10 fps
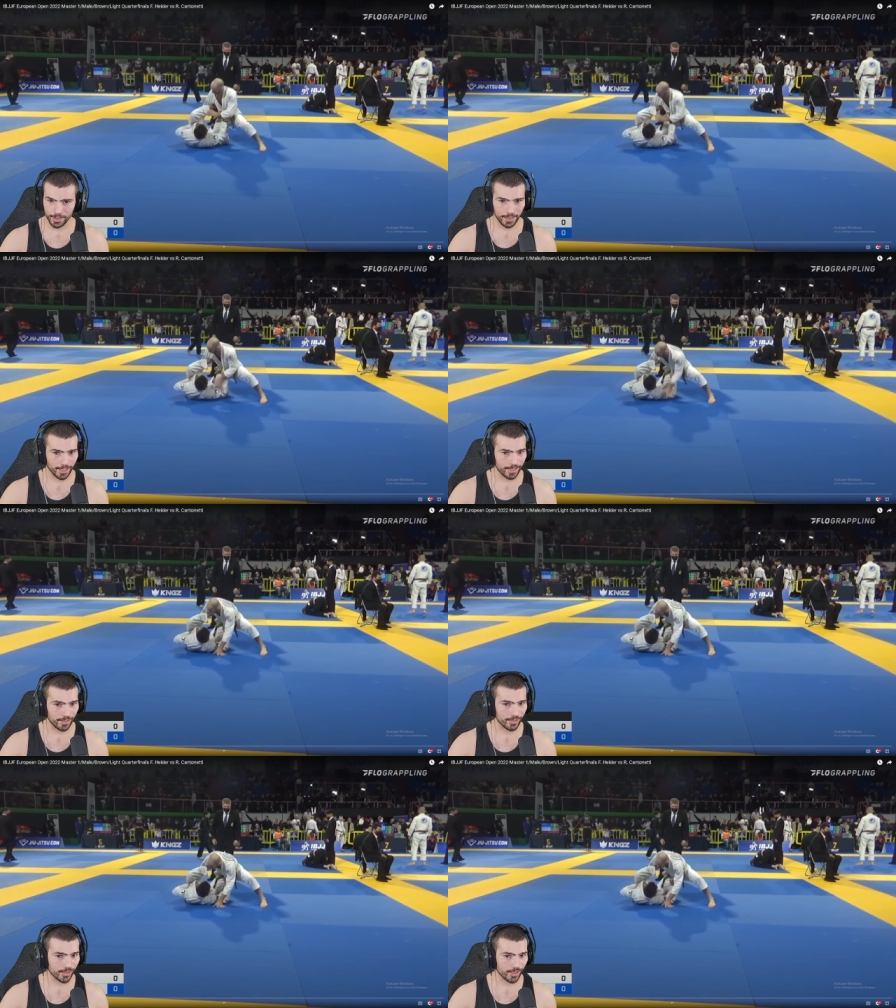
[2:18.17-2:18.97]
And again,
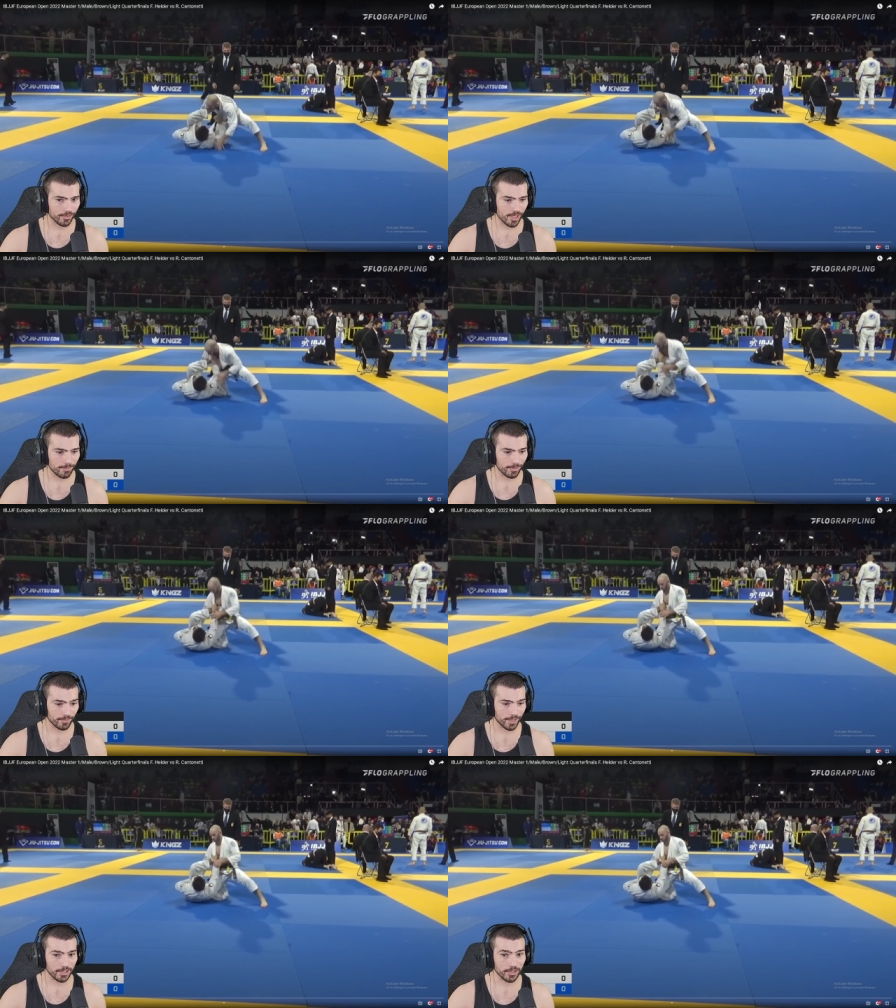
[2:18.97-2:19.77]
this is an example
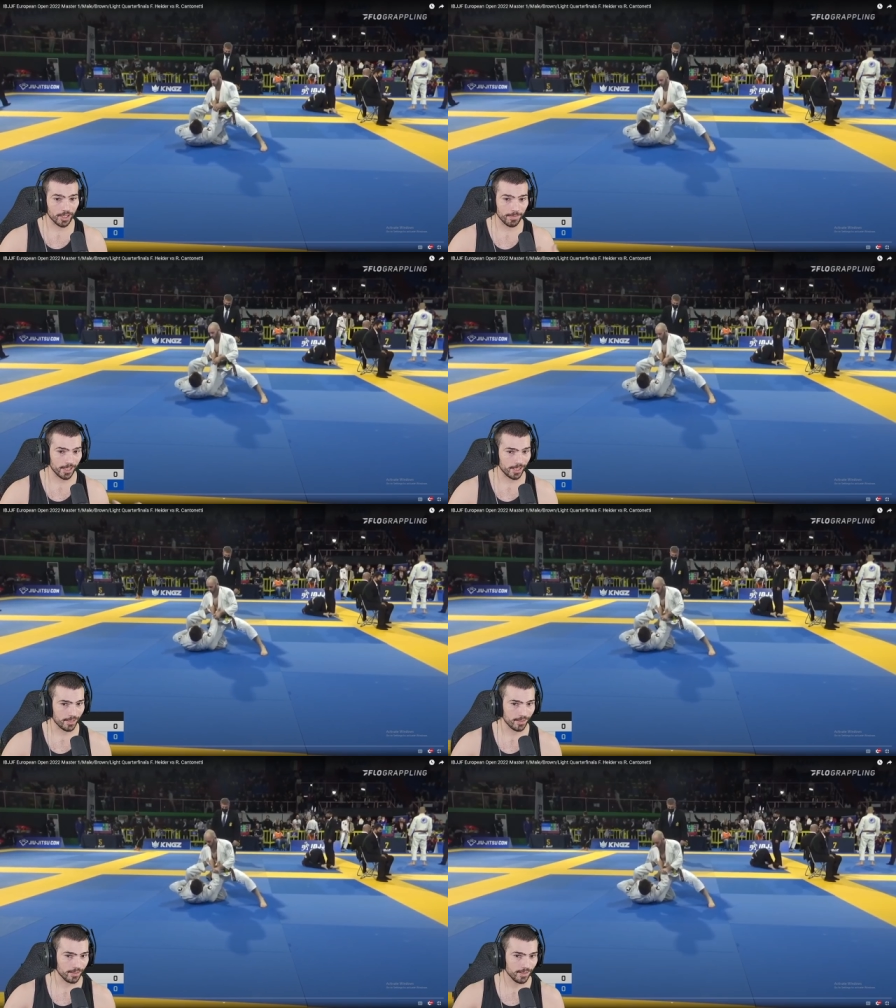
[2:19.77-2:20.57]
of like coming
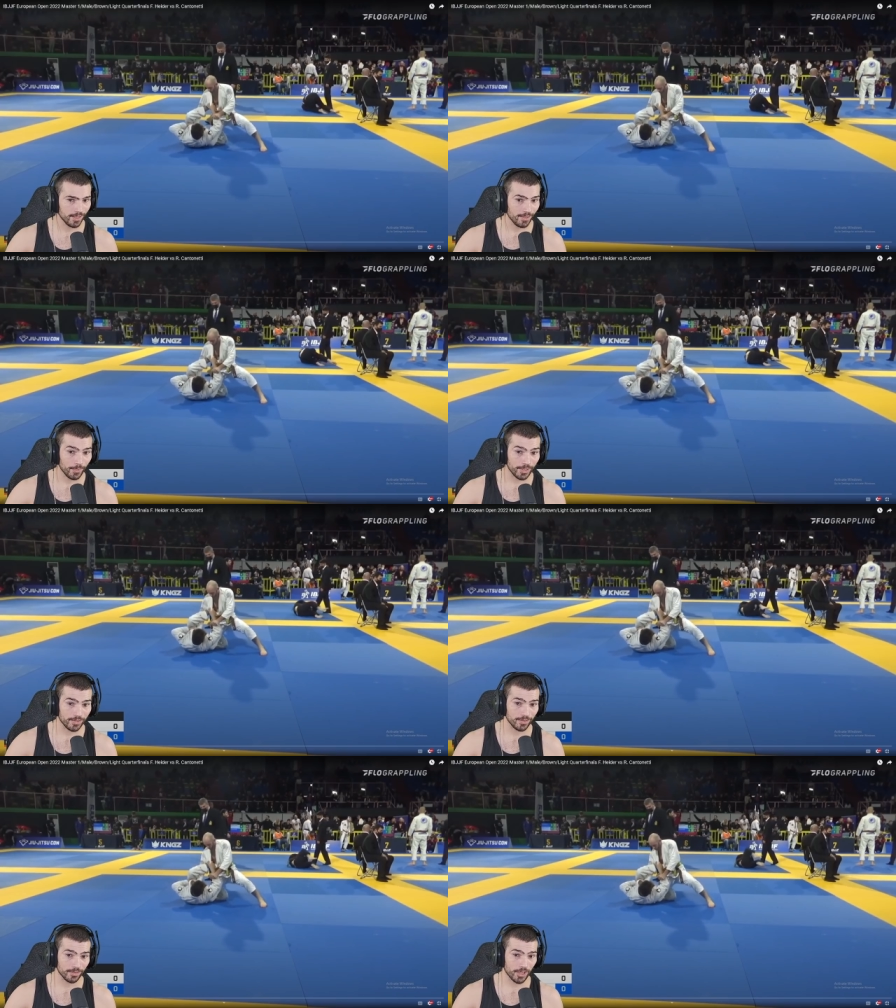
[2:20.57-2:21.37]
in when
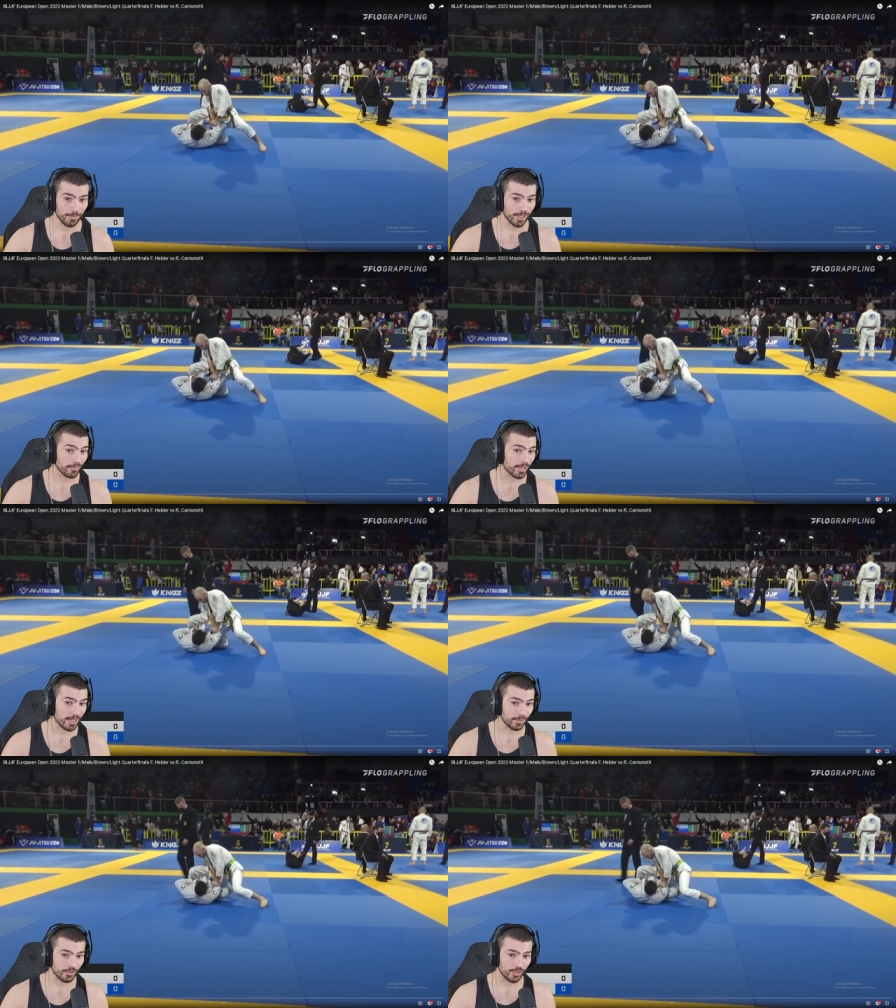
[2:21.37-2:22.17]
coming in right
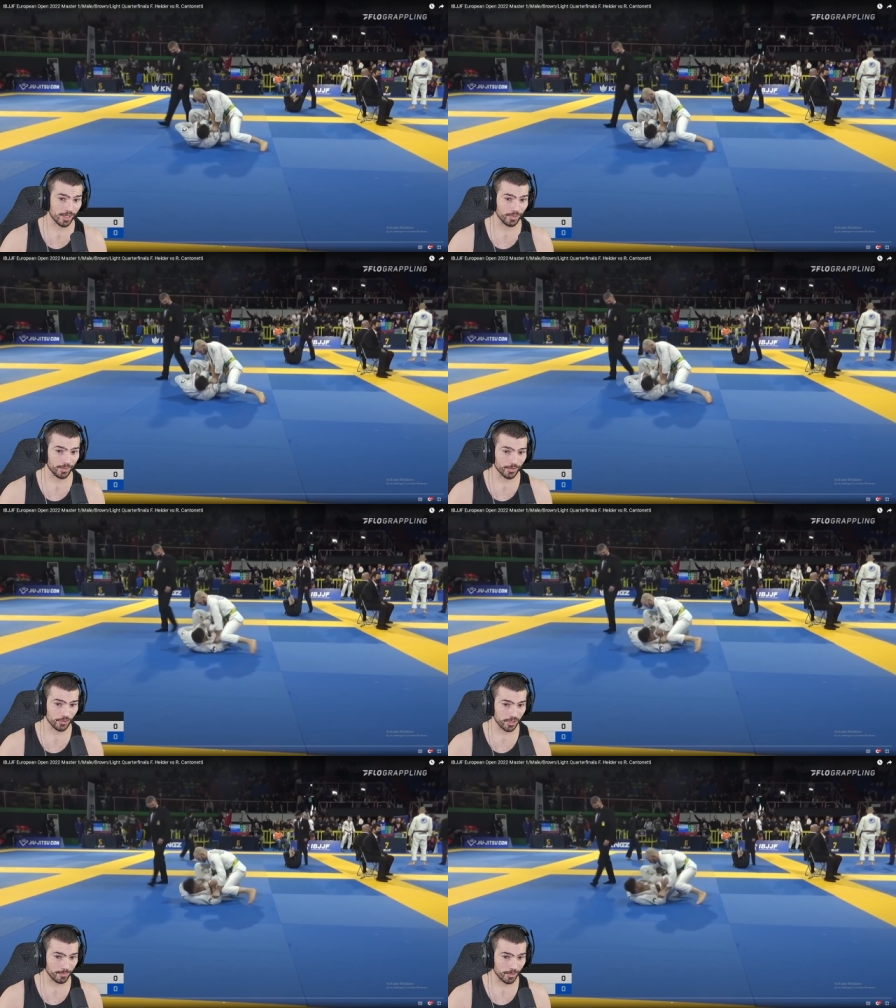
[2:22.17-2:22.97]
now is not really what
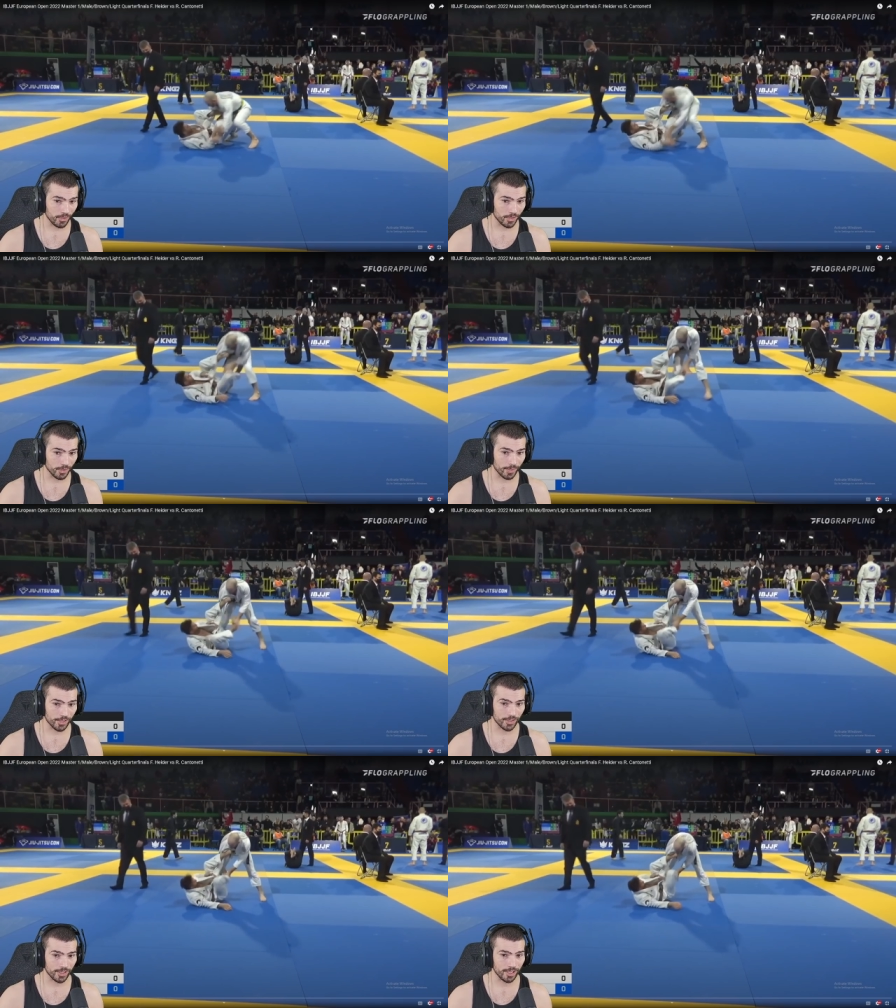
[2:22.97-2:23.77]
you need to be doing. You
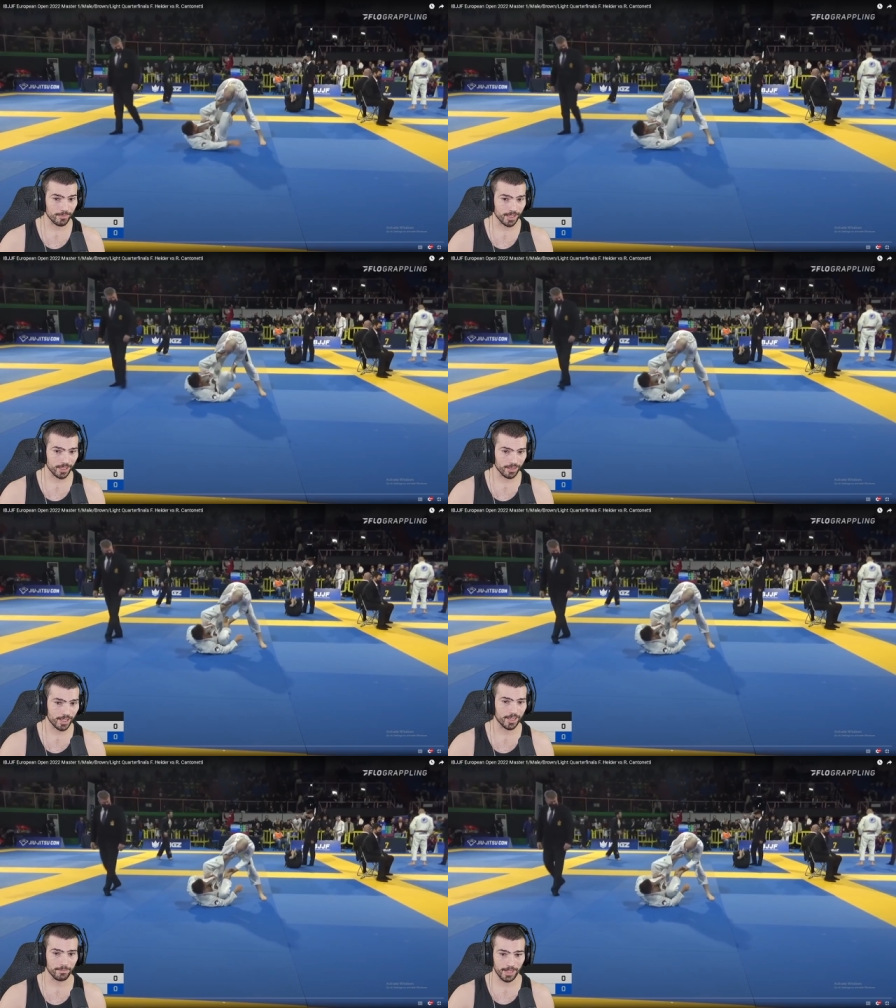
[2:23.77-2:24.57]
actually need to be,
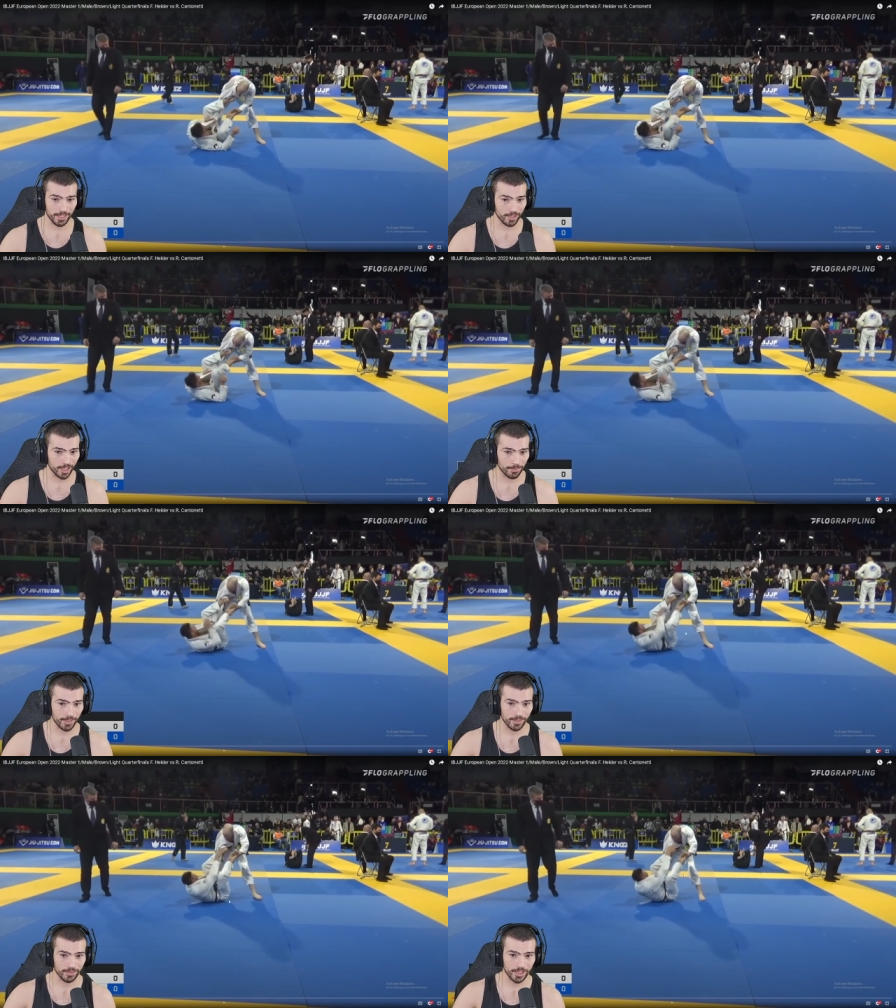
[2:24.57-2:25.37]
yeah, backing up
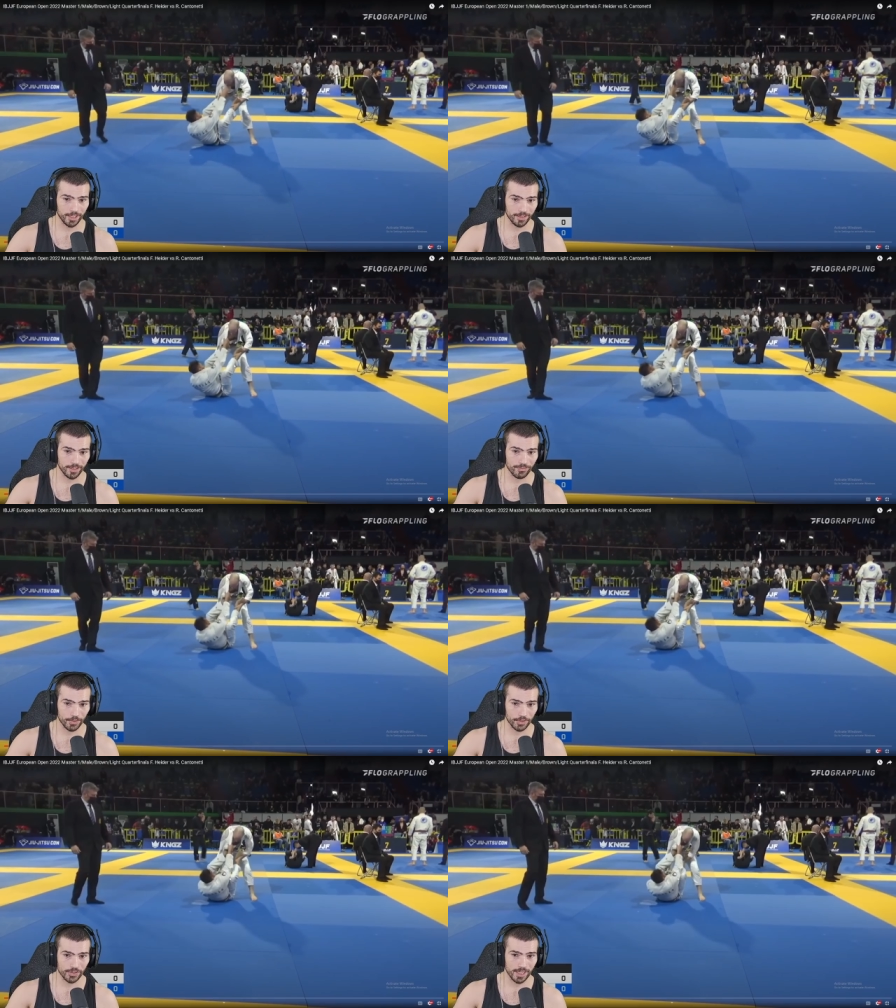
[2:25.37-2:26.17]
and killing this
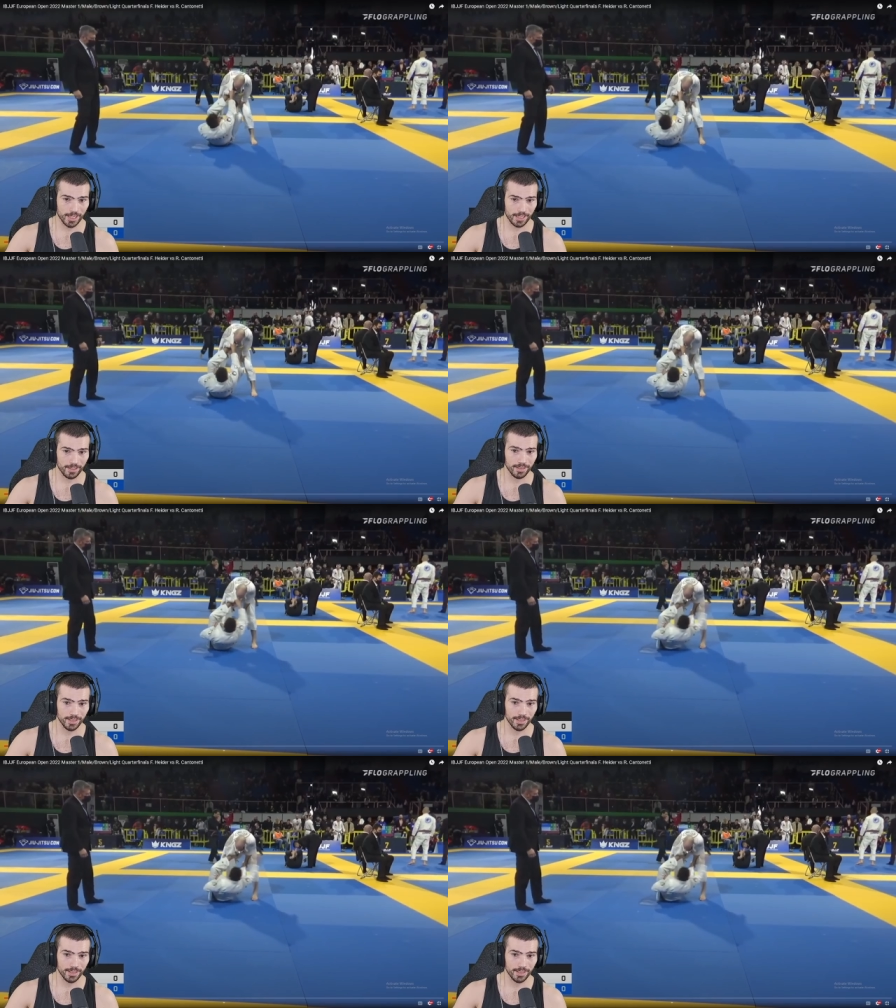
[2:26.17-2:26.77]
far side.